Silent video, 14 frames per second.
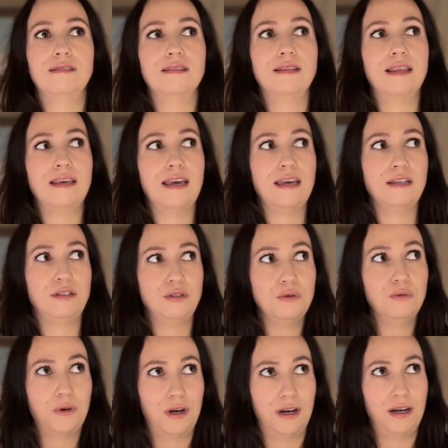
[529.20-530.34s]
They do
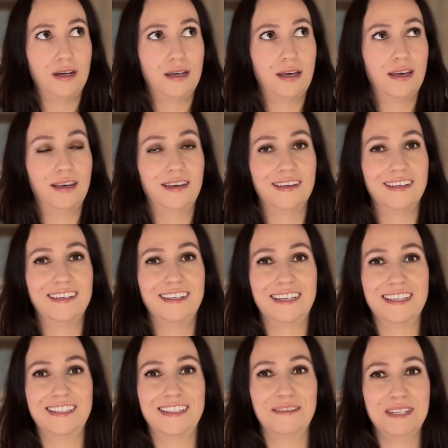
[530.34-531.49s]
work
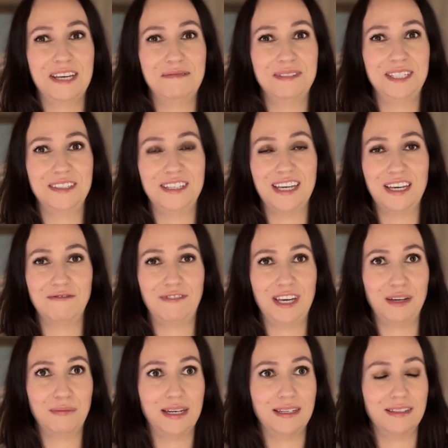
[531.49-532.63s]
because sometimes, you know, you get
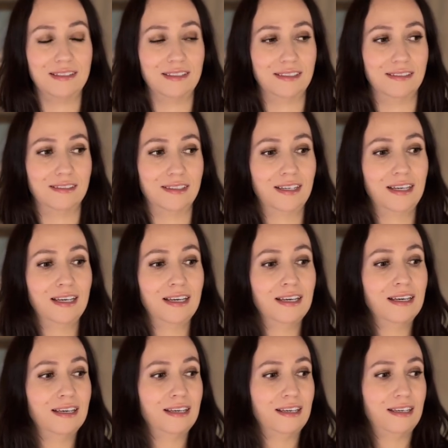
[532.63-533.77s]
fake buttons and
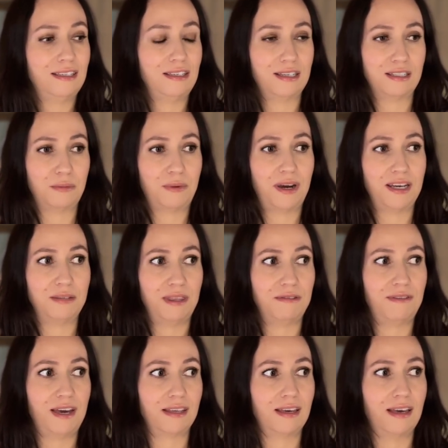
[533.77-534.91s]
you get surprised by the
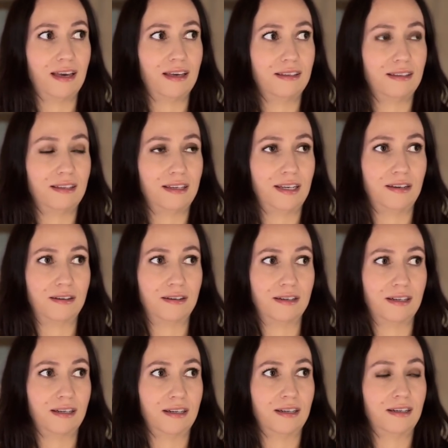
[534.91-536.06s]
fact that they
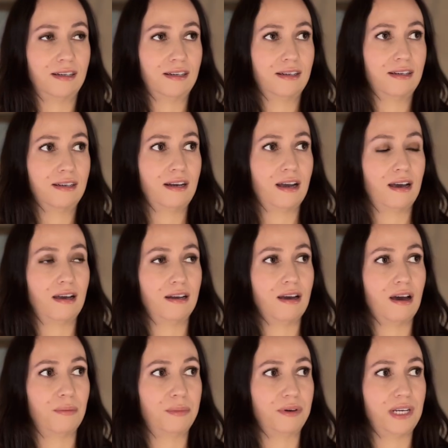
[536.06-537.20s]
are
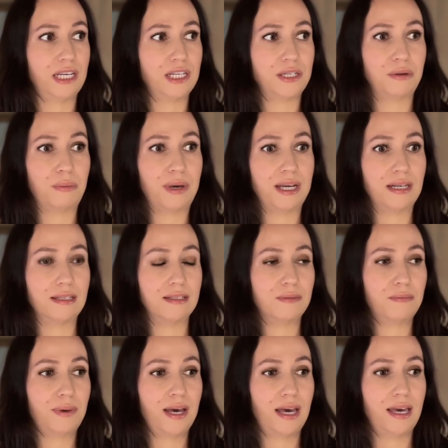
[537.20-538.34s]
non-operational buttons,
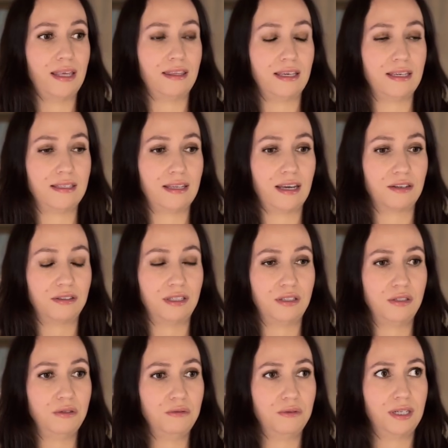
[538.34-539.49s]
but these actually
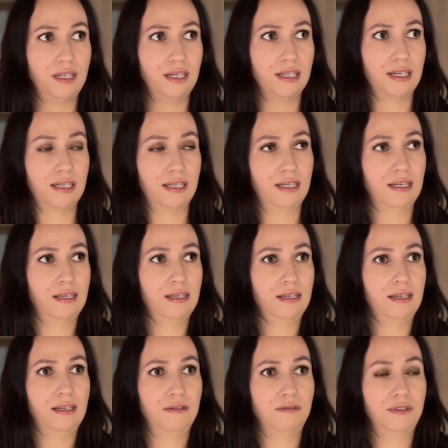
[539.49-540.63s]
do work,
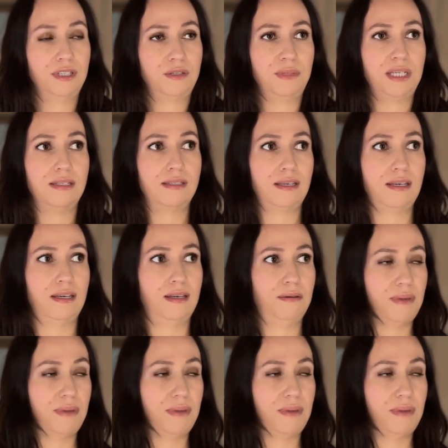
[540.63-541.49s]
which means it